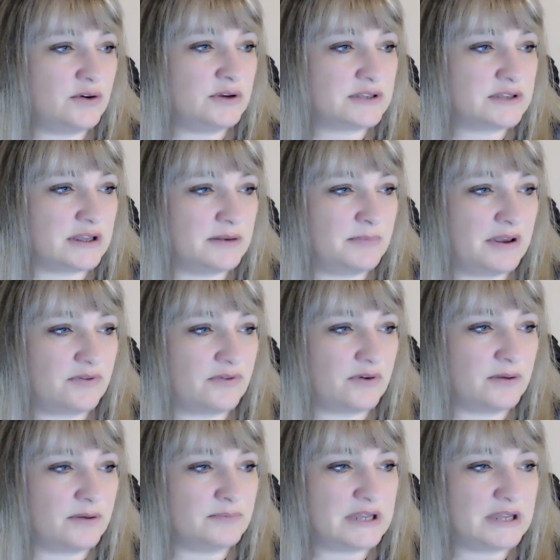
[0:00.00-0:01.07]
It's going to be
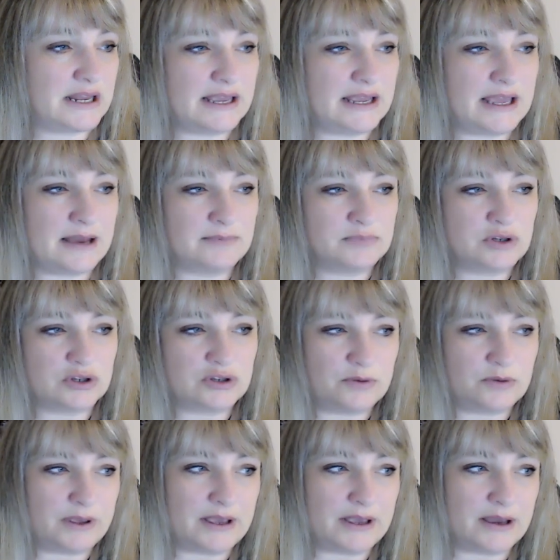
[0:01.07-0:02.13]
from 10 a.m. to
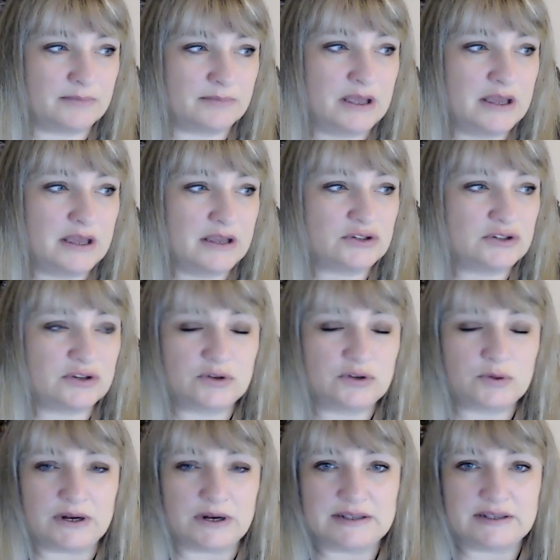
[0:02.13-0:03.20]
2 p.m., June
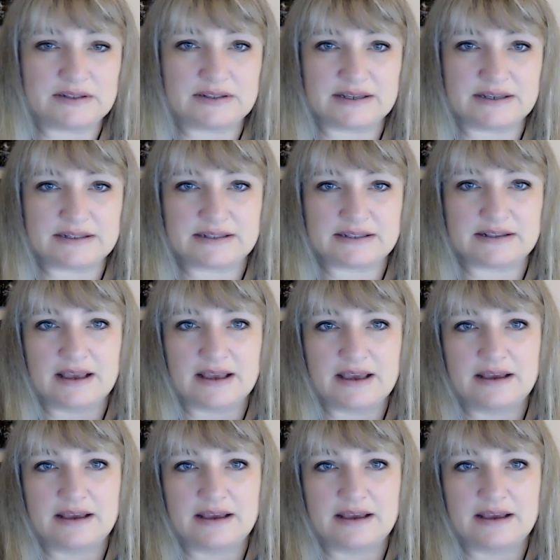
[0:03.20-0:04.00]
26th.